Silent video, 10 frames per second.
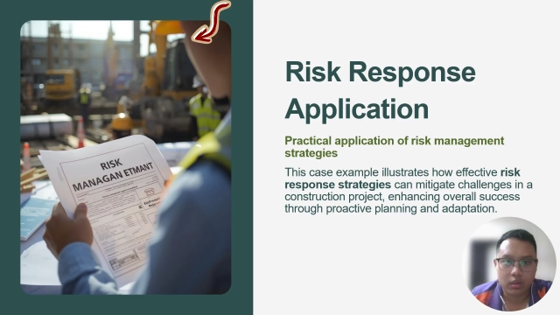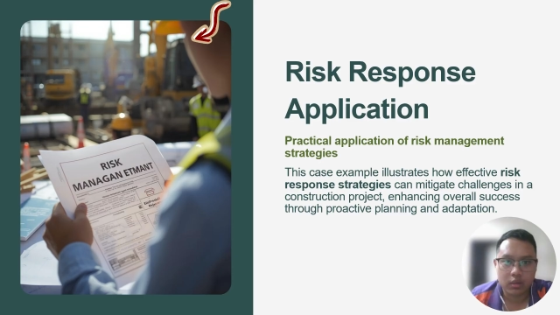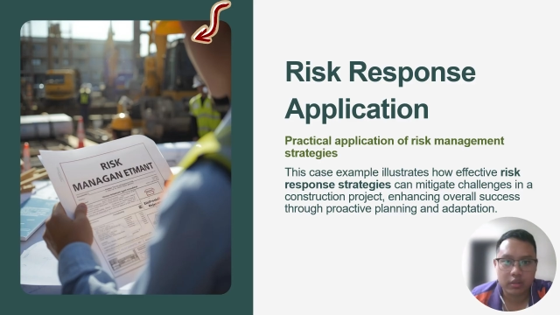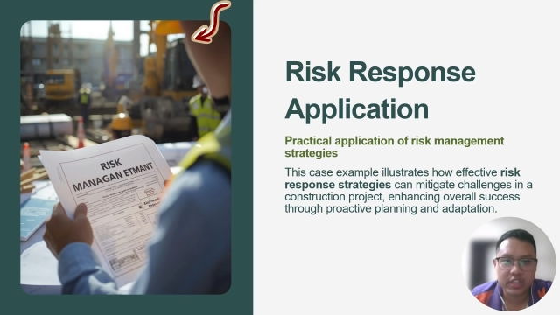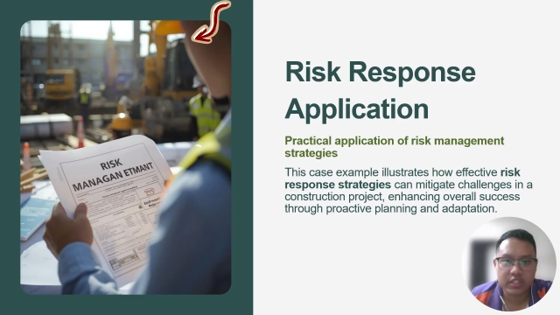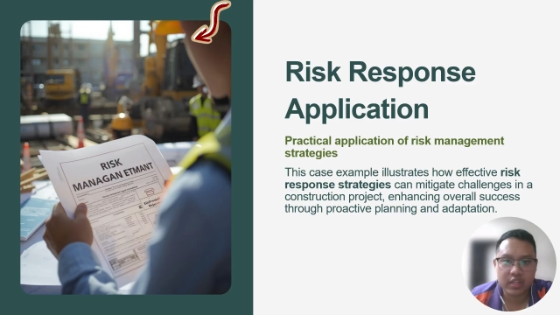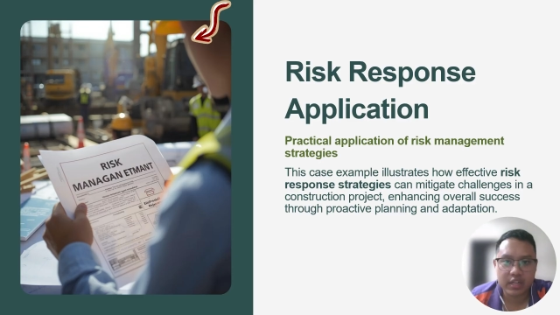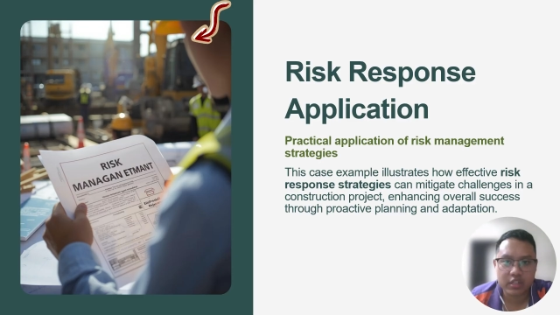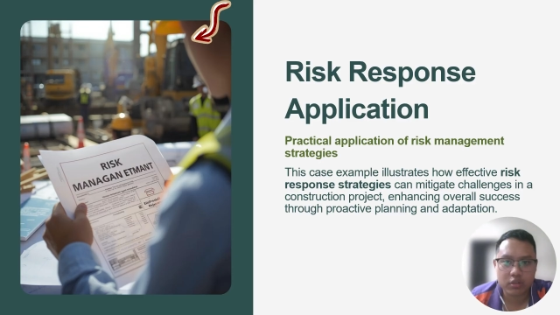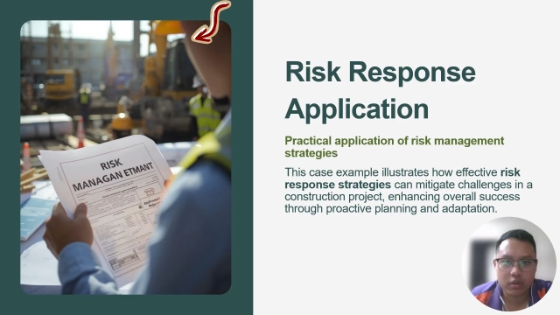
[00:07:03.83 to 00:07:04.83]
This slide
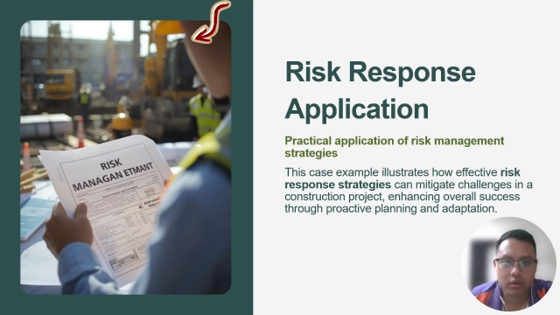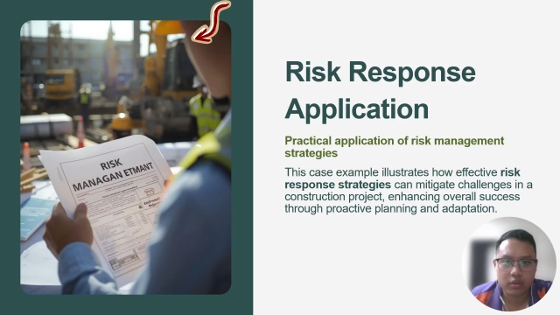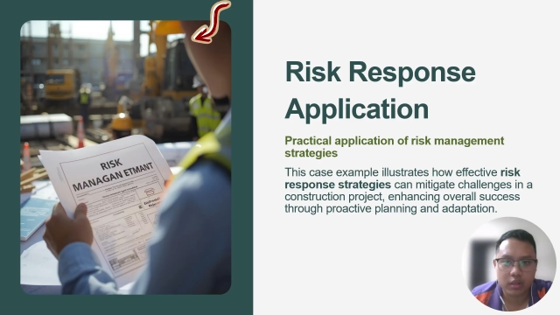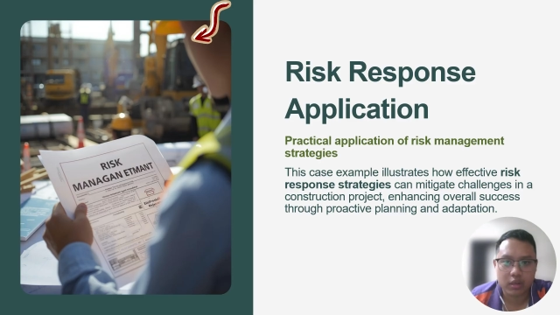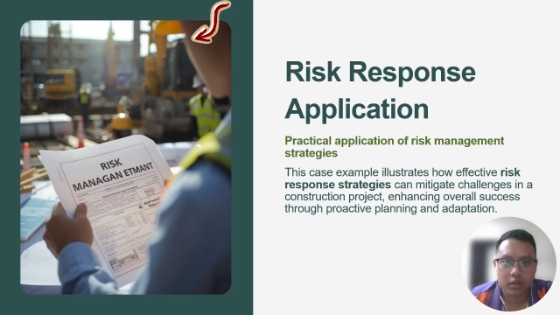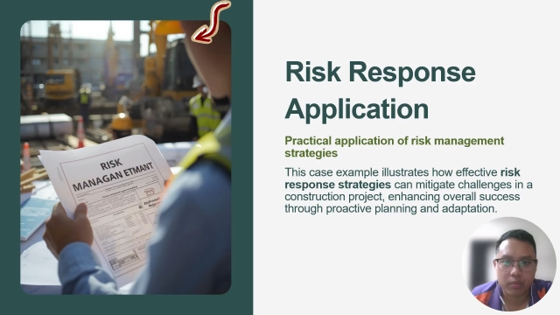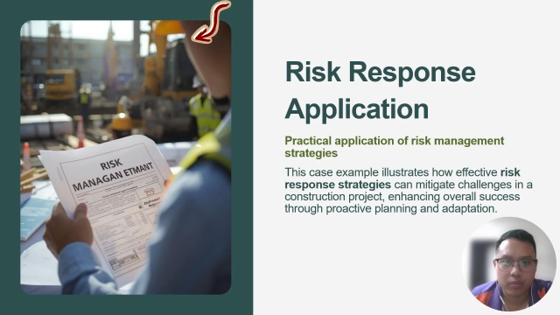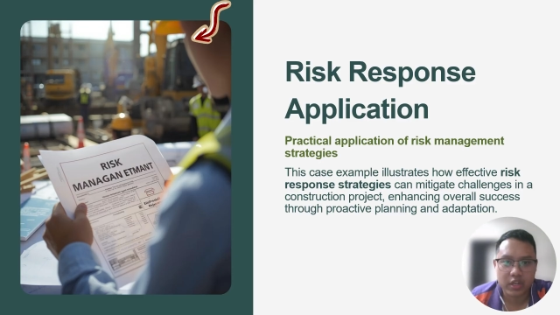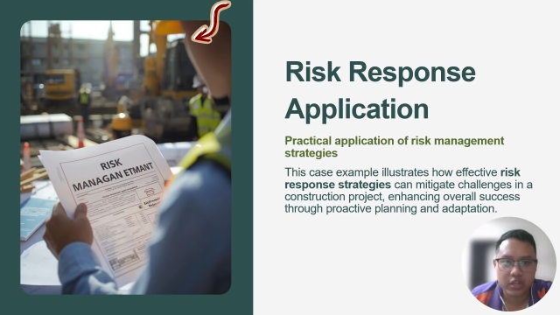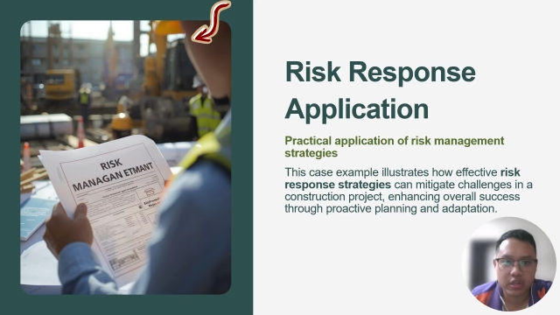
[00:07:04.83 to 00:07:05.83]
shows the
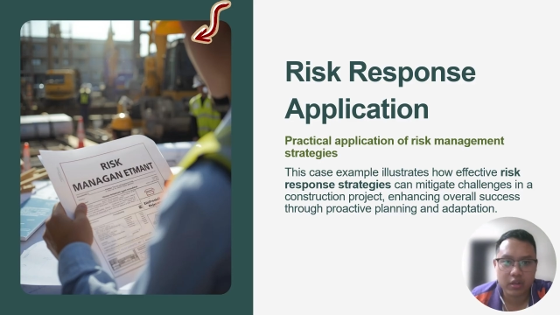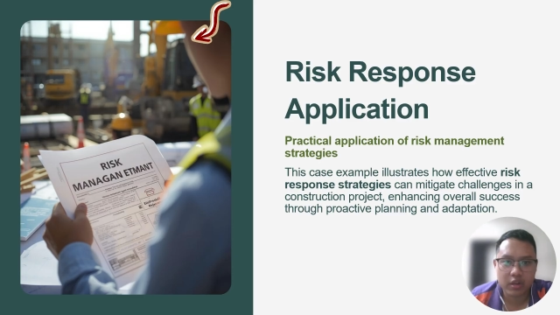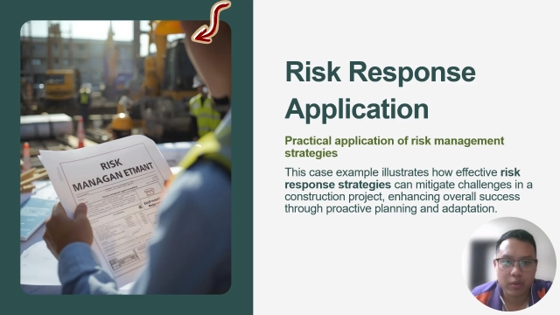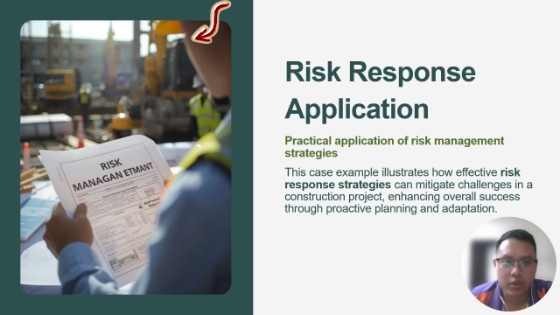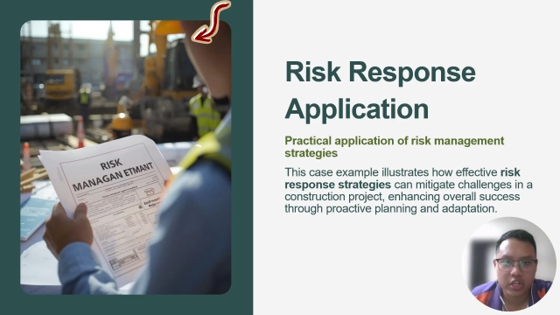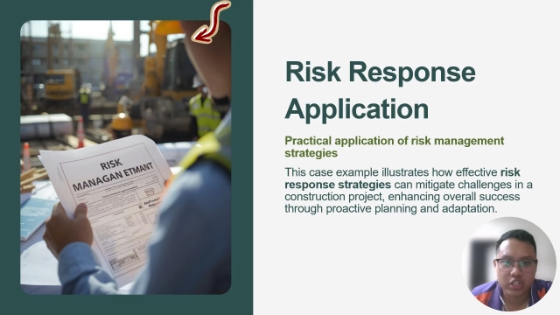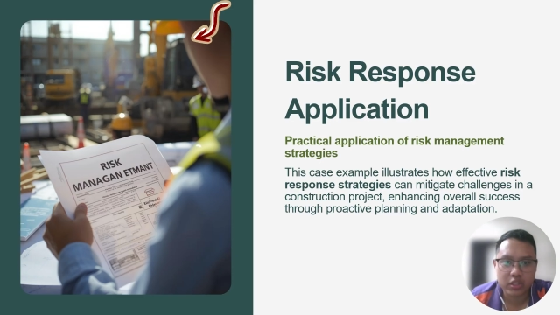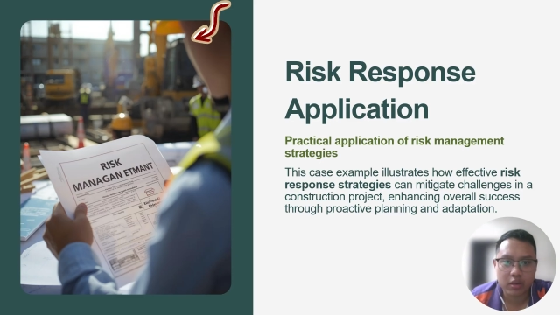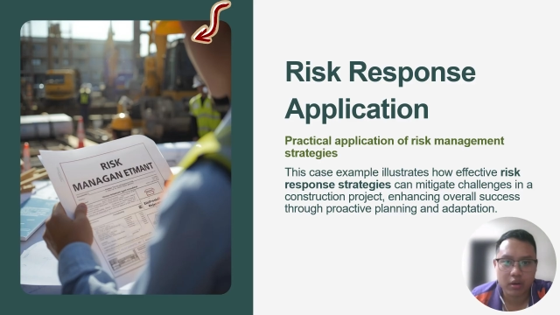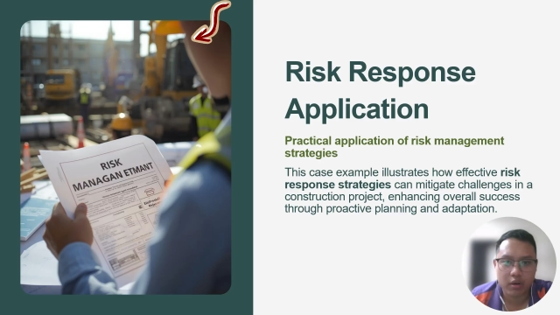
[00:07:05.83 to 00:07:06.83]
critical
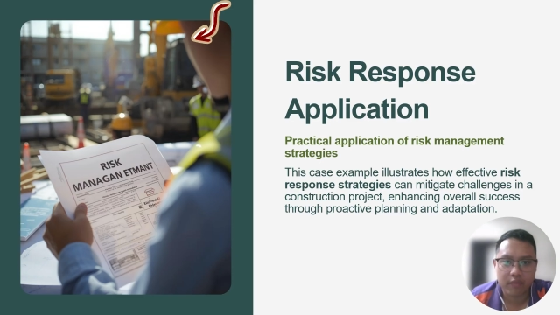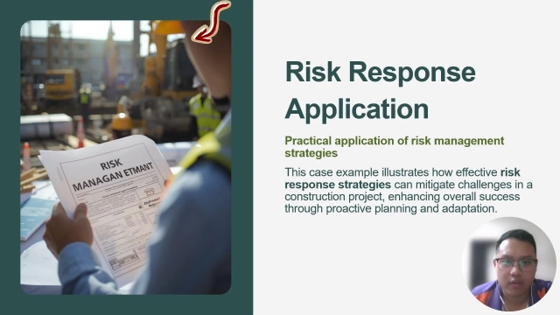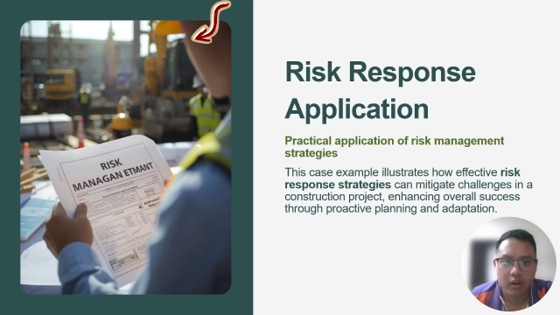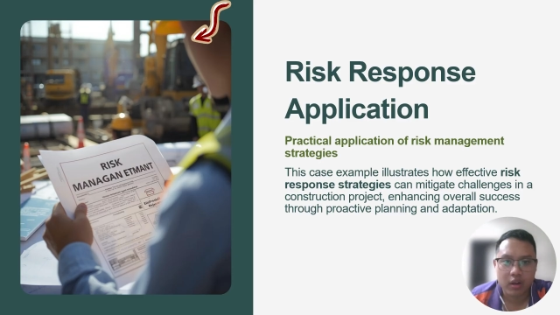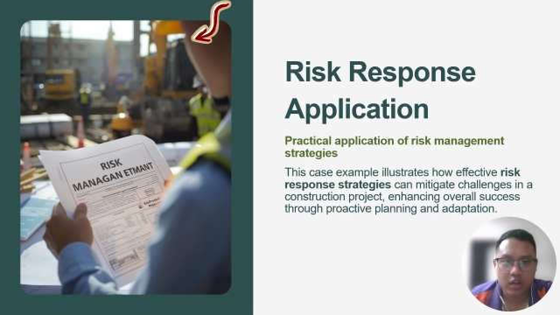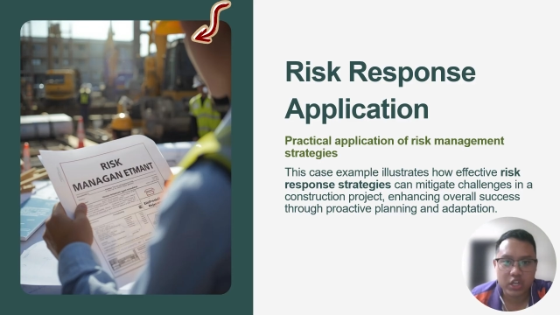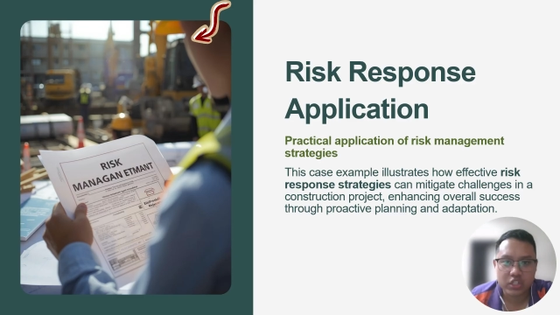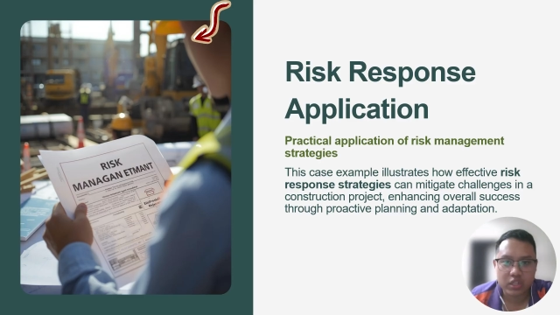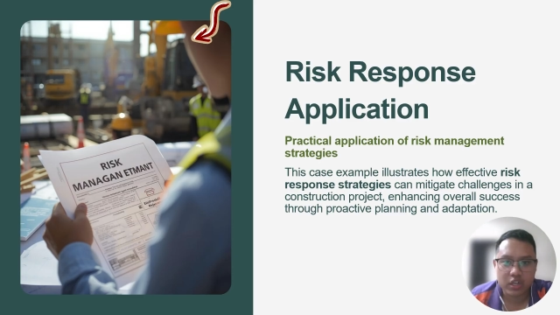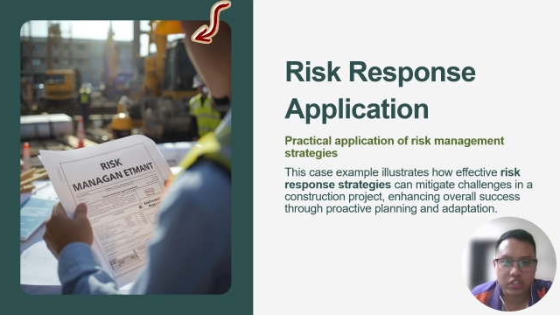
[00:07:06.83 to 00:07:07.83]
application of
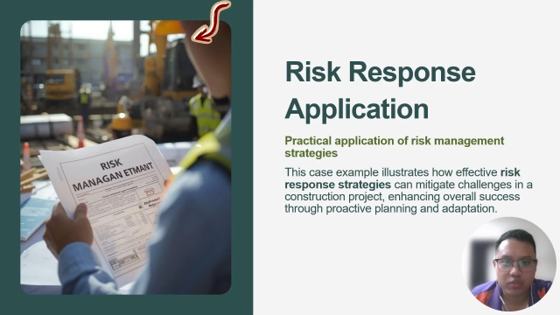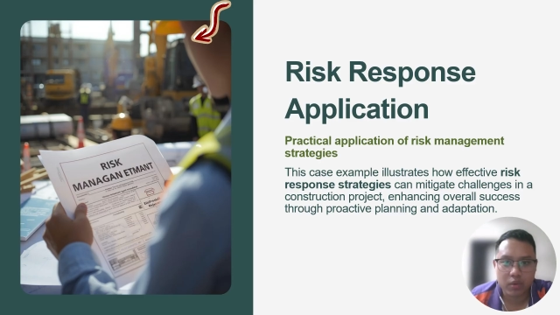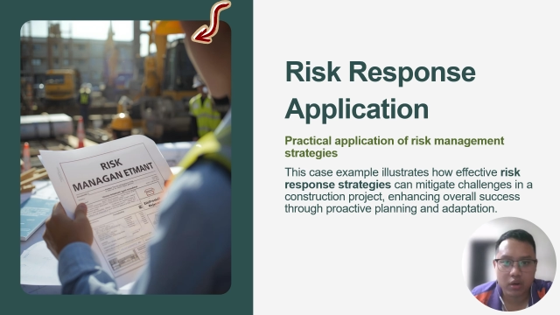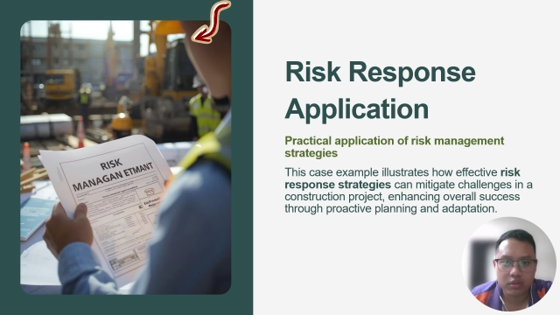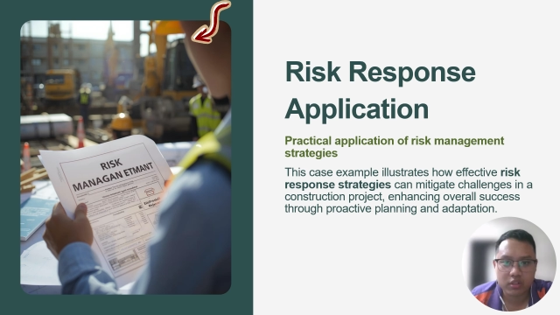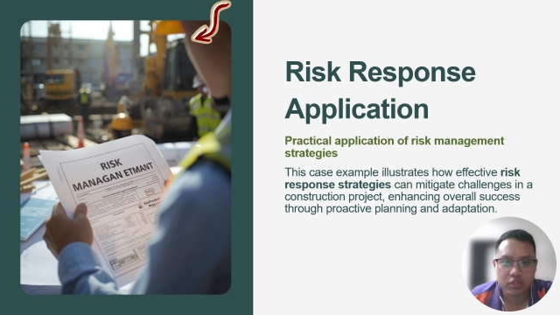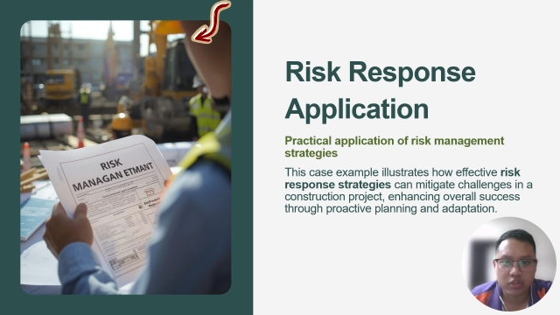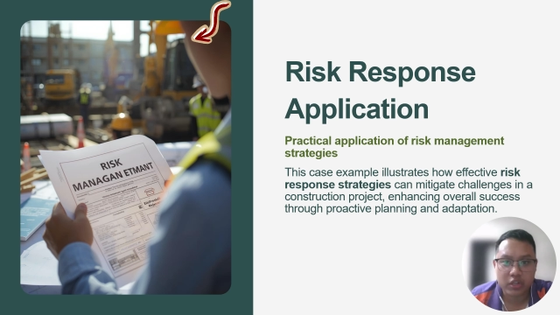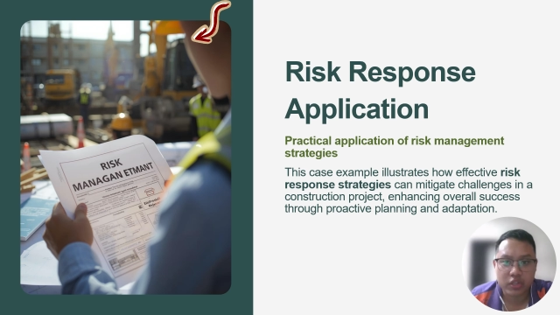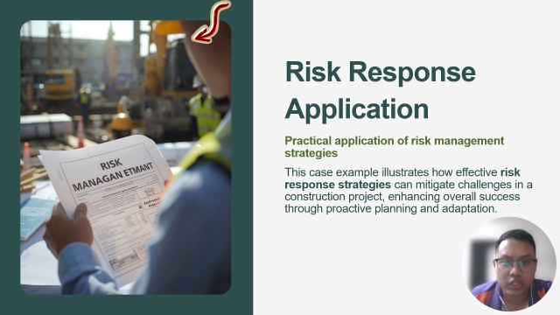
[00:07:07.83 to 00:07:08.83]
risk response
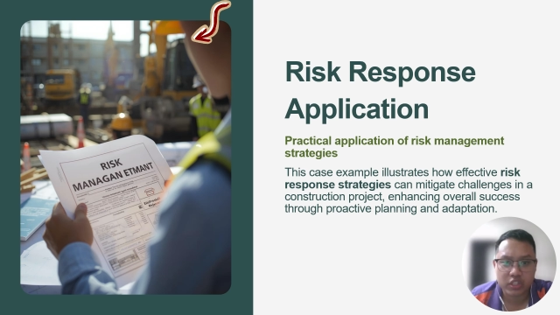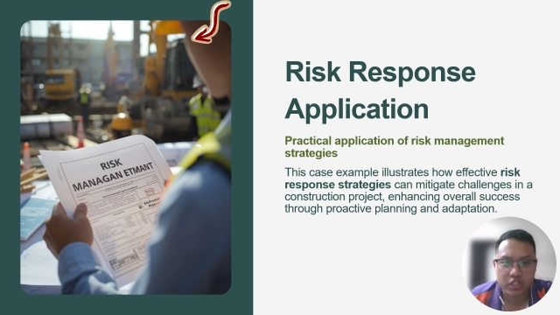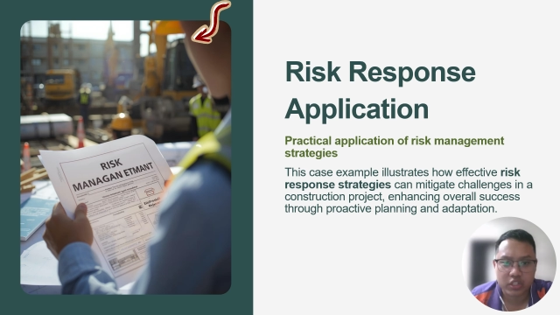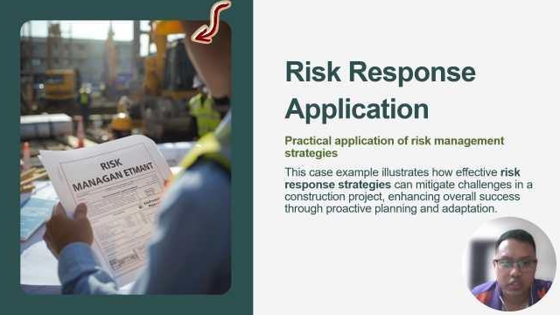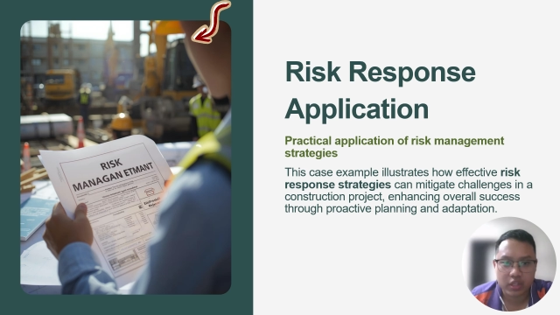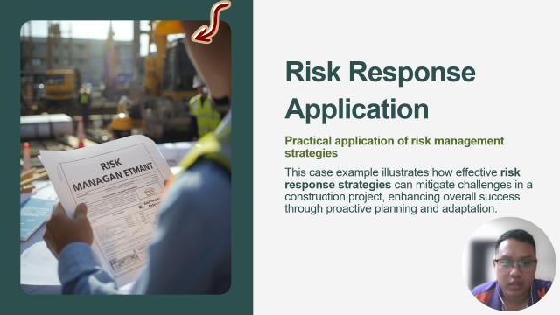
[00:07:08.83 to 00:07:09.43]
strategies.